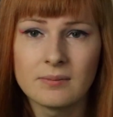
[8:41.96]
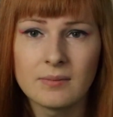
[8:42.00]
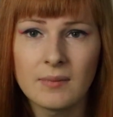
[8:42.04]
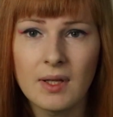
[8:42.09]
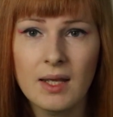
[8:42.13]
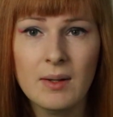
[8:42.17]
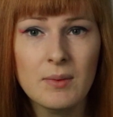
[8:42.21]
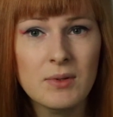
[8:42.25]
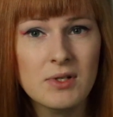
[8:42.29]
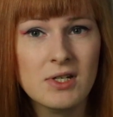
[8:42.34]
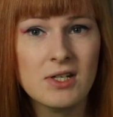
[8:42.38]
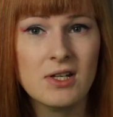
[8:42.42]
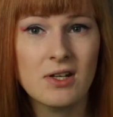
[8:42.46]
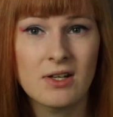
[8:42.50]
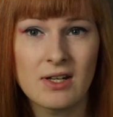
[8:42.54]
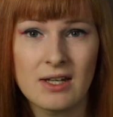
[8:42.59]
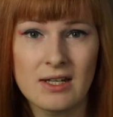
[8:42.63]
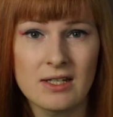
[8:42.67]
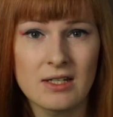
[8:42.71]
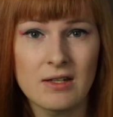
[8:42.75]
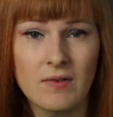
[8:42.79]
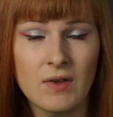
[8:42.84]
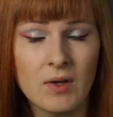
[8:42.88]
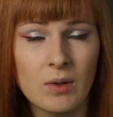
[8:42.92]
it was a good
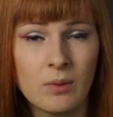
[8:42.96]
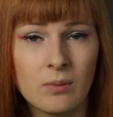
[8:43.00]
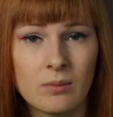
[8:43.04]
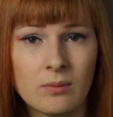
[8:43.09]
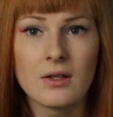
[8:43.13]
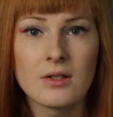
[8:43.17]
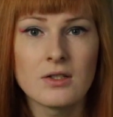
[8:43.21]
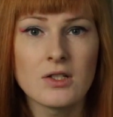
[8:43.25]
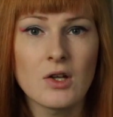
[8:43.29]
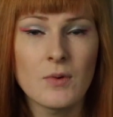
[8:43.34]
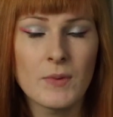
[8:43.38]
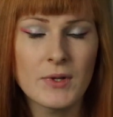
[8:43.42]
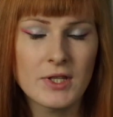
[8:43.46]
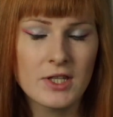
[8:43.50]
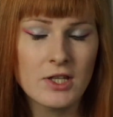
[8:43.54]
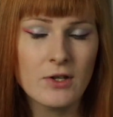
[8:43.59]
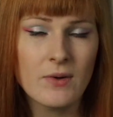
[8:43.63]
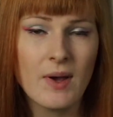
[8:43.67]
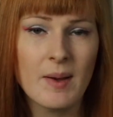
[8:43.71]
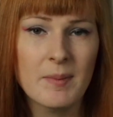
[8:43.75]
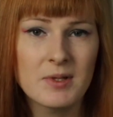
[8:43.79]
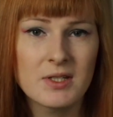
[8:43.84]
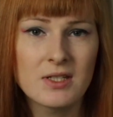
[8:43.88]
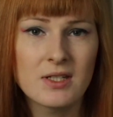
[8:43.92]
interview. So with 2
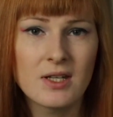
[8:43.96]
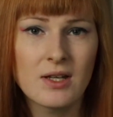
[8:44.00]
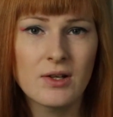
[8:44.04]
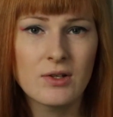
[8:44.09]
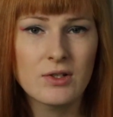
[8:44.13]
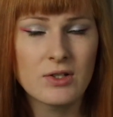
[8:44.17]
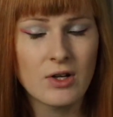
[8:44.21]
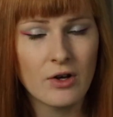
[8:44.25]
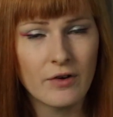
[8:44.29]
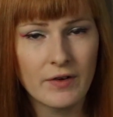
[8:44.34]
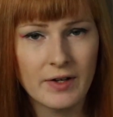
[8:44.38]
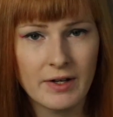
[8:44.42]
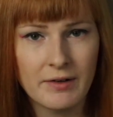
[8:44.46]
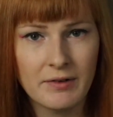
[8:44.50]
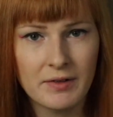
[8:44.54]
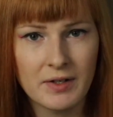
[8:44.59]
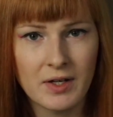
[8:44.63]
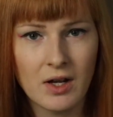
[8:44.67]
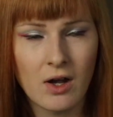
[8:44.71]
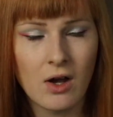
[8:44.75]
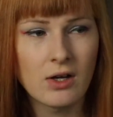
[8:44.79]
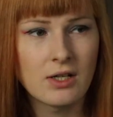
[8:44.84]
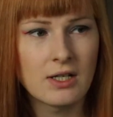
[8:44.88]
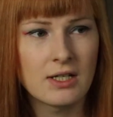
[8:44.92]
episodes already
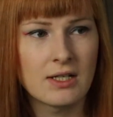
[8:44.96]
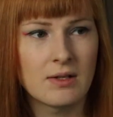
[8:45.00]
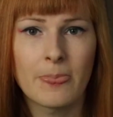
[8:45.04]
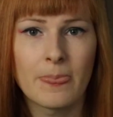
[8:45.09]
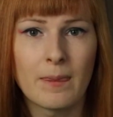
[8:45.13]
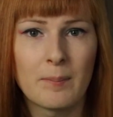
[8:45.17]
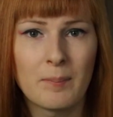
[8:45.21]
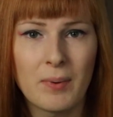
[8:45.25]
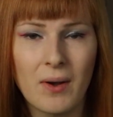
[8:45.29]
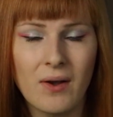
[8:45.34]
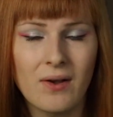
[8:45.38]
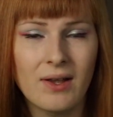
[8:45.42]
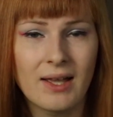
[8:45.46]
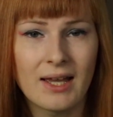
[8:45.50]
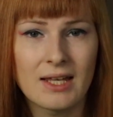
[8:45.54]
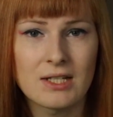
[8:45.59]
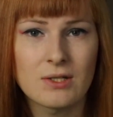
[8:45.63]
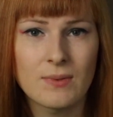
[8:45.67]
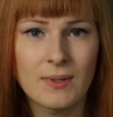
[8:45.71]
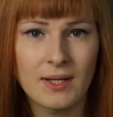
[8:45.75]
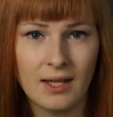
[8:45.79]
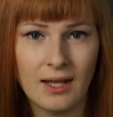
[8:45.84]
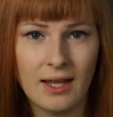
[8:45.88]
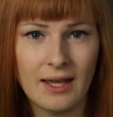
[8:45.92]
recorded, the podcast
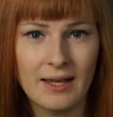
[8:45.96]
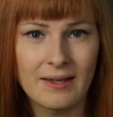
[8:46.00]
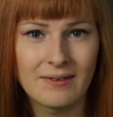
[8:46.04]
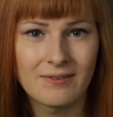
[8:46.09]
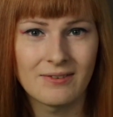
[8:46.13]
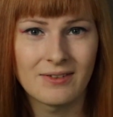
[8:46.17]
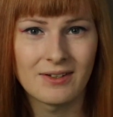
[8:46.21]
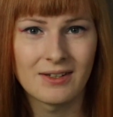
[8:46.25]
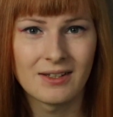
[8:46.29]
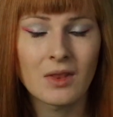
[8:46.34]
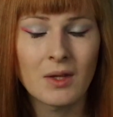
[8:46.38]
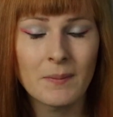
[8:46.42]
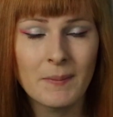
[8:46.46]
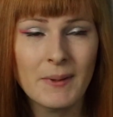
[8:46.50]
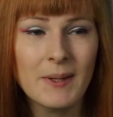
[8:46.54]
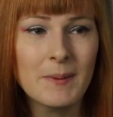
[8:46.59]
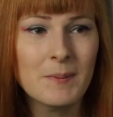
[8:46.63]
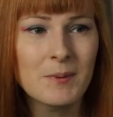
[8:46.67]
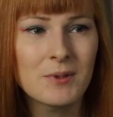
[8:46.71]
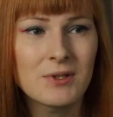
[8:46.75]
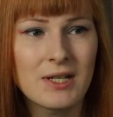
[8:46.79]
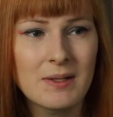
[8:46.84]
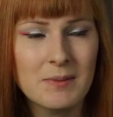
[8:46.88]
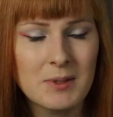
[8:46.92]
went live. The
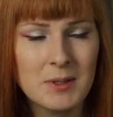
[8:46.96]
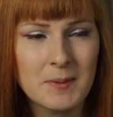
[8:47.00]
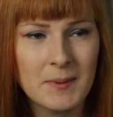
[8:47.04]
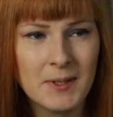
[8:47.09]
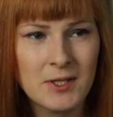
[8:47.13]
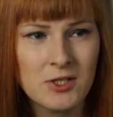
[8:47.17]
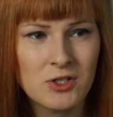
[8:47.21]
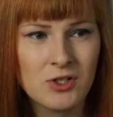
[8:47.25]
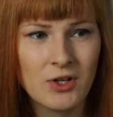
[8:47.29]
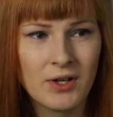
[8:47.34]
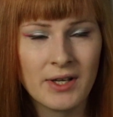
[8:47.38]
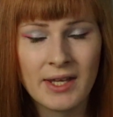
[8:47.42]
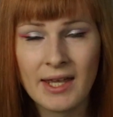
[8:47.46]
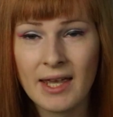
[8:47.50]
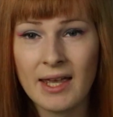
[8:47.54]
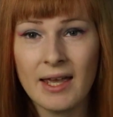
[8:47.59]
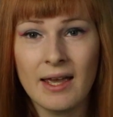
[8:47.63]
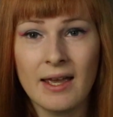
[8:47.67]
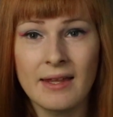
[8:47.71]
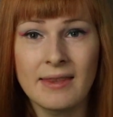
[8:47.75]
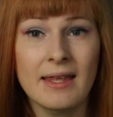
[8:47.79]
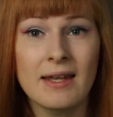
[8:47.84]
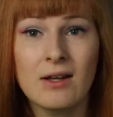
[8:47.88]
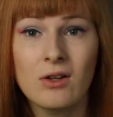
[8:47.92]
people seemed to be enjoying it,
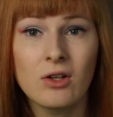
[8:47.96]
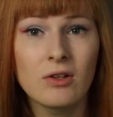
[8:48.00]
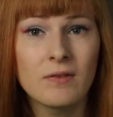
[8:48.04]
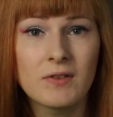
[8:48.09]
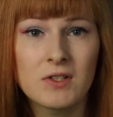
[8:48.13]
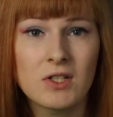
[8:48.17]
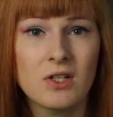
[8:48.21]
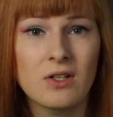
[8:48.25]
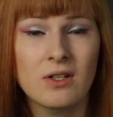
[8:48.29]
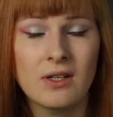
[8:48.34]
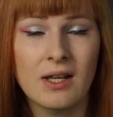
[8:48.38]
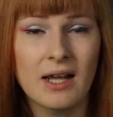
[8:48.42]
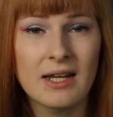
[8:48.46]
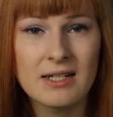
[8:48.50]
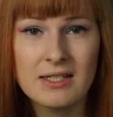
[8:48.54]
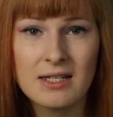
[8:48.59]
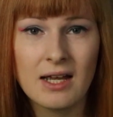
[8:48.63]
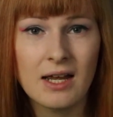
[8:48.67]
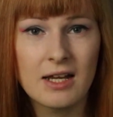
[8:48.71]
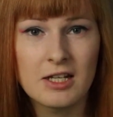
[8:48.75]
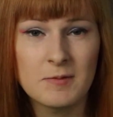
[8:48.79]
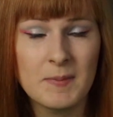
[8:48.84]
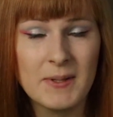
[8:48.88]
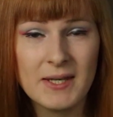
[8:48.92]
and then all of a sudden I
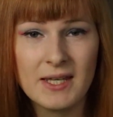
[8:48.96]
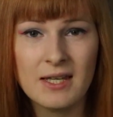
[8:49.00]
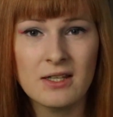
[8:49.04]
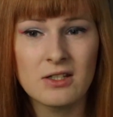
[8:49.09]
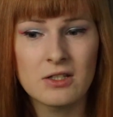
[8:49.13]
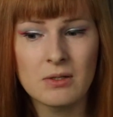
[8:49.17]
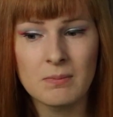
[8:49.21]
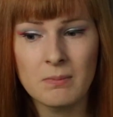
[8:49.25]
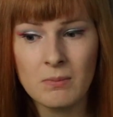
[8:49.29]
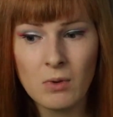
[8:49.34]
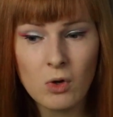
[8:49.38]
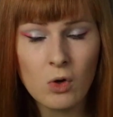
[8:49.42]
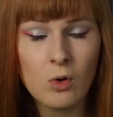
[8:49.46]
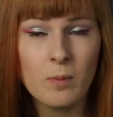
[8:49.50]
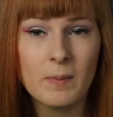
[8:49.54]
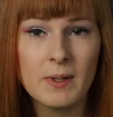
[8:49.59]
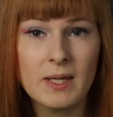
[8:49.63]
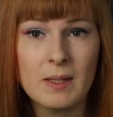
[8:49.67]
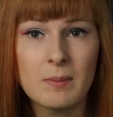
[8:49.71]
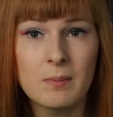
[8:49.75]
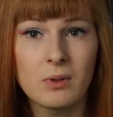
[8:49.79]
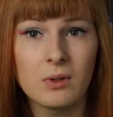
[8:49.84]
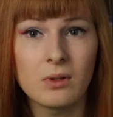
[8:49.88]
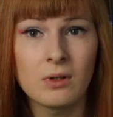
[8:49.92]
started speaking to more
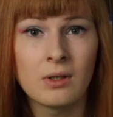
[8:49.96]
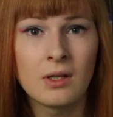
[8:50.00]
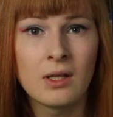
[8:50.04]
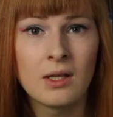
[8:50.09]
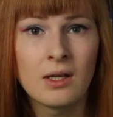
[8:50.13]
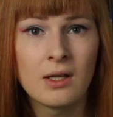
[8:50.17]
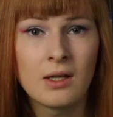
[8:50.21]
people